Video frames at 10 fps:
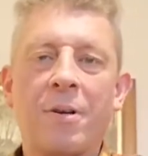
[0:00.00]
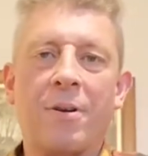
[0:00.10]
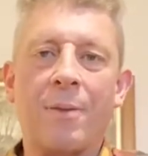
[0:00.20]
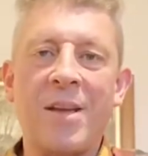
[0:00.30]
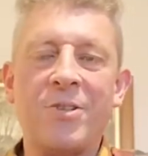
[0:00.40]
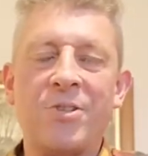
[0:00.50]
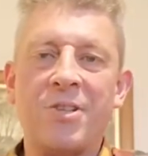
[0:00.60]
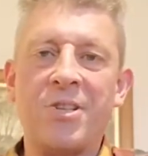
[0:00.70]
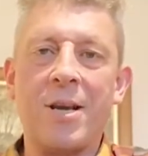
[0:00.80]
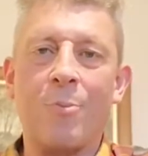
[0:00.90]
Remains to
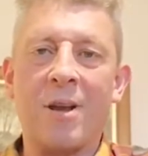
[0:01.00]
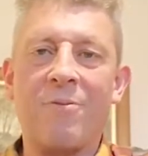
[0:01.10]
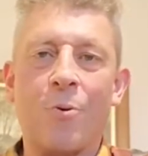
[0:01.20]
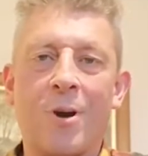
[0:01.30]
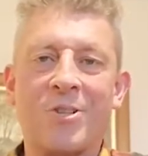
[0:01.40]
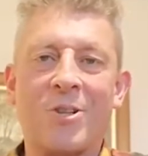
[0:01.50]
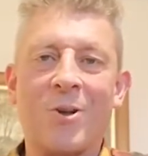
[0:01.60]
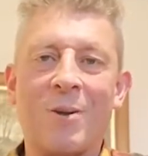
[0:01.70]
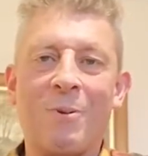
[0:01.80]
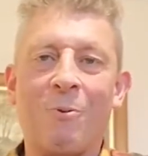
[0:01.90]
see how many folk are still
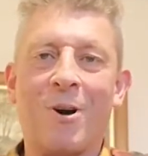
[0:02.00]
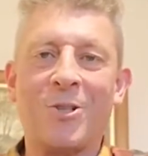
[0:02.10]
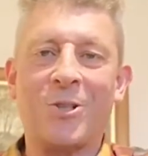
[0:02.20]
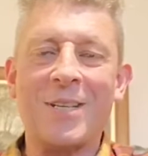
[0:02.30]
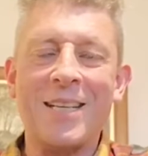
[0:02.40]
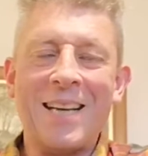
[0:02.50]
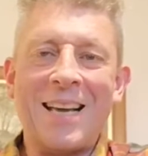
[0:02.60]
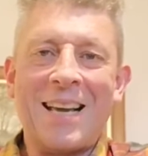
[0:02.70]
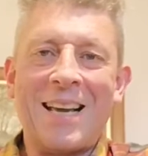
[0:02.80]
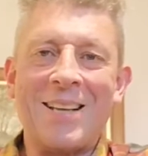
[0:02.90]
going to be watching
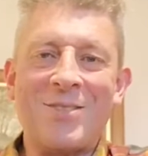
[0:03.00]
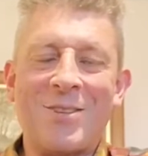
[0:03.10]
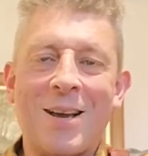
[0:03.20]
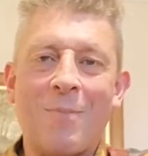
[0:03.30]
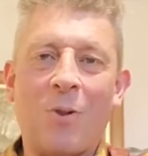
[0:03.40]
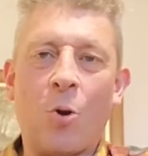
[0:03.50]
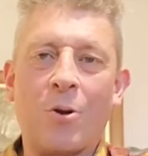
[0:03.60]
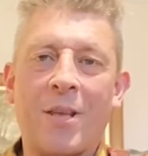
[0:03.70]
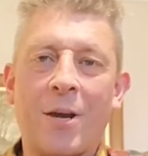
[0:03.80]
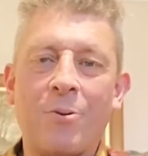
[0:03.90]
as
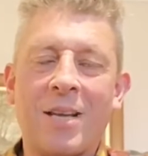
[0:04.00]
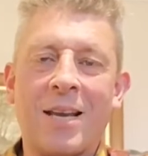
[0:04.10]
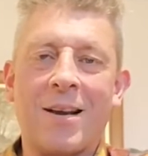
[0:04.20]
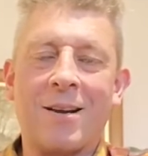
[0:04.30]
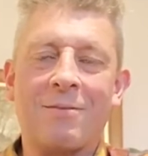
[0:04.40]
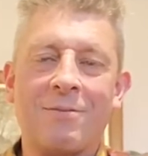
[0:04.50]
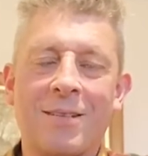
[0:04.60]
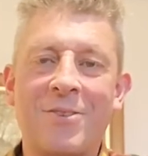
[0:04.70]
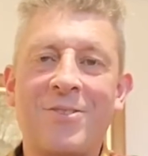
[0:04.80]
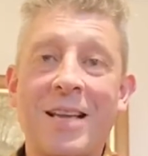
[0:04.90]
lockdown kind of
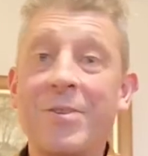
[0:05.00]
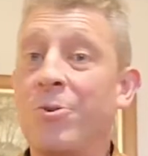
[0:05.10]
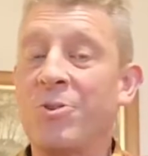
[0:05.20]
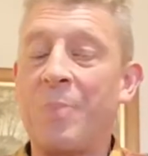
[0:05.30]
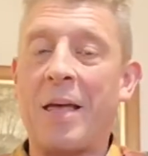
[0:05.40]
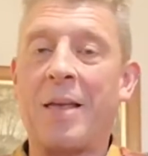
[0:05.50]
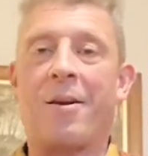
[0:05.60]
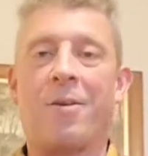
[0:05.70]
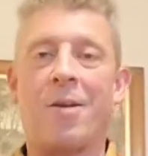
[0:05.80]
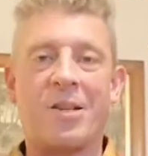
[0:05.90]
continues but
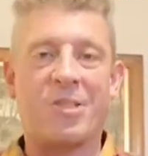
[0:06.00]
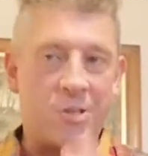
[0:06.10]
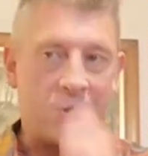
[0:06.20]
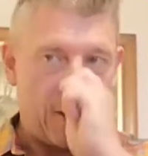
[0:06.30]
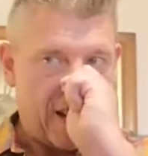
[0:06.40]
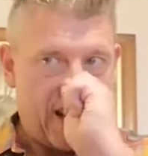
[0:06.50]
relaxes.